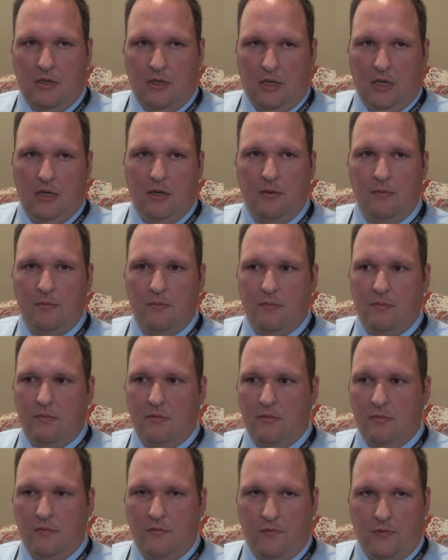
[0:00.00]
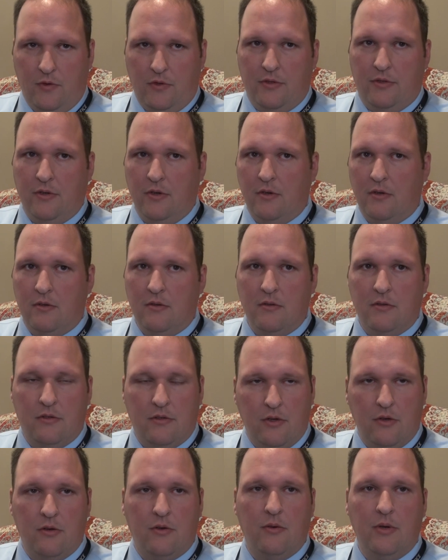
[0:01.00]
come full circle
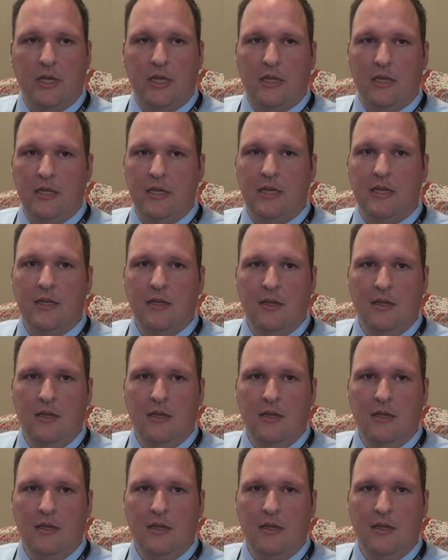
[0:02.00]
so quickly,